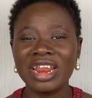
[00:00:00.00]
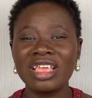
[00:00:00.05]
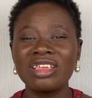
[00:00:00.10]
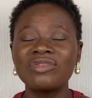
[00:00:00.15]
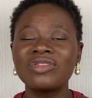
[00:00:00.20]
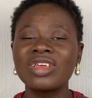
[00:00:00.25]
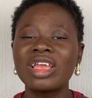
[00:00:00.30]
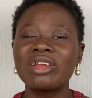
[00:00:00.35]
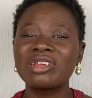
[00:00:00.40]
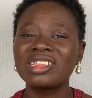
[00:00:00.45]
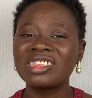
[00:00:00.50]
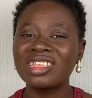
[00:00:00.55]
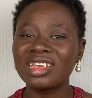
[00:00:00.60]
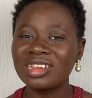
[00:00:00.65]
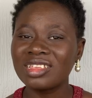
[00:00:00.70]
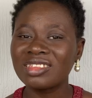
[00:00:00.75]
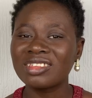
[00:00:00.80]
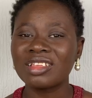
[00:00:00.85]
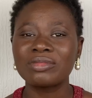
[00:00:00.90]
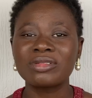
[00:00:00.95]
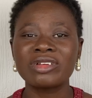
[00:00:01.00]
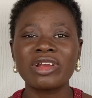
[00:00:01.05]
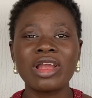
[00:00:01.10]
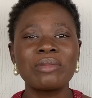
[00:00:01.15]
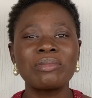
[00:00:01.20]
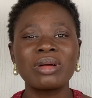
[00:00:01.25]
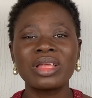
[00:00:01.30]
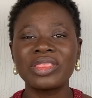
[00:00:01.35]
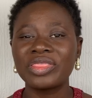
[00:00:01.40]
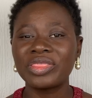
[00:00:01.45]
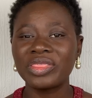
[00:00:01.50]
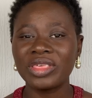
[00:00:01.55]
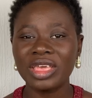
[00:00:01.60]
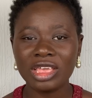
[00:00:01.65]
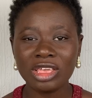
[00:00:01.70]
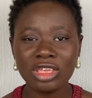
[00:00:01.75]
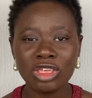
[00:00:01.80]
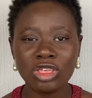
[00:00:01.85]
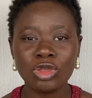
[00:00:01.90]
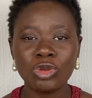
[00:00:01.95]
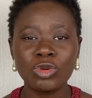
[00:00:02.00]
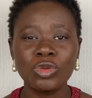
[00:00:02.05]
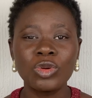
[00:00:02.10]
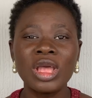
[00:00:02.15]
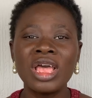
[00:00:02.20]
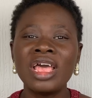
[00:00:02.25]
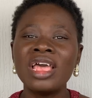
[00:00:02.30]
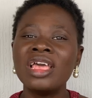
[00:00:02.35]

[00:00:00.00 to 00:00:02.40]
If you're a returning subscriber, thank you.